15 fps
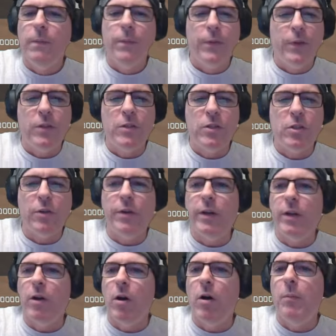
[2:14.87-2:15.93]
Considering
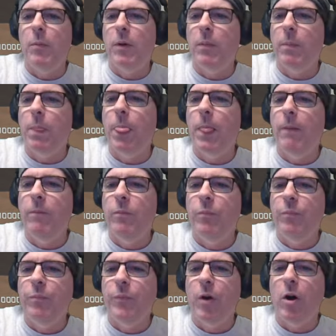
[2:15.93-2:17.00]
all
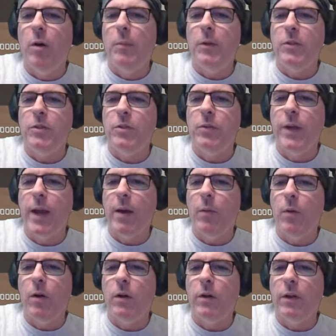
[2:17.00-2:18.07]
but two
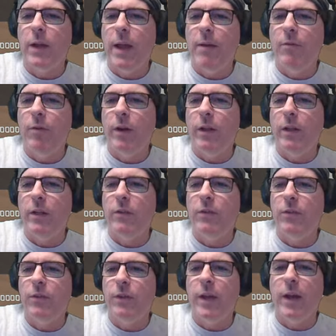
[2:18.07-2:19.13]
catwalk have
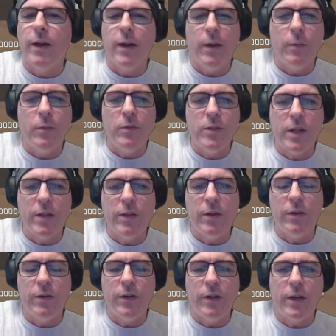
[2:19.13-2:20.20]
railings, yeah, I would say
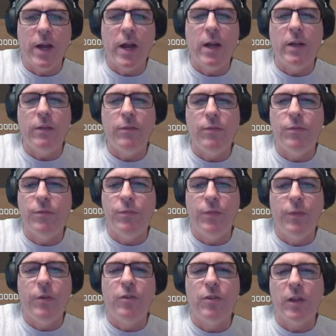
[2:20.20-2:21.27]
they're kind of,
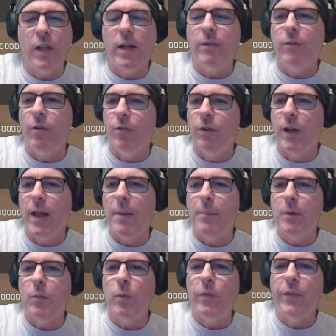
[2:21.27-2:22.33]
there's a lot of overlap
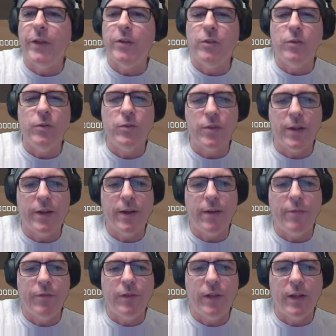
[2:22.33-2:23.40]
in what they do, so I
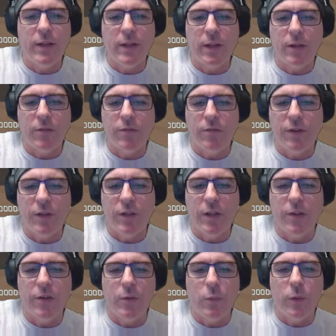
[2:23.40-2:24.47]
feel like they could fit
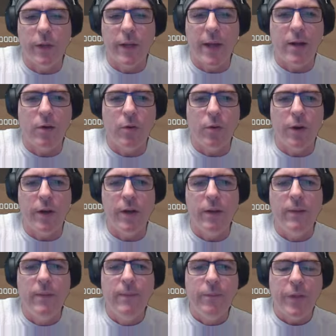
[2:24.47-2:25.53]
together in one category,
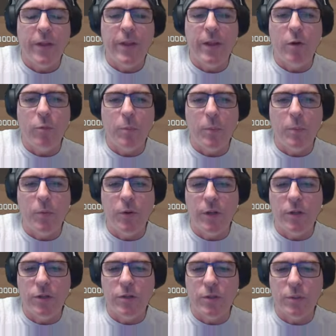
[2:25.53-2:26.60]
and that would be pretty
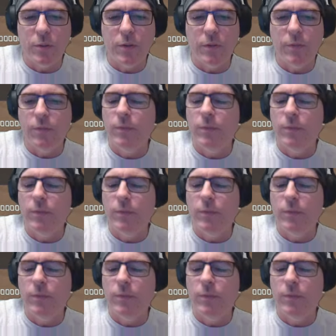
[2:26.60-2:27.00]
intuitive.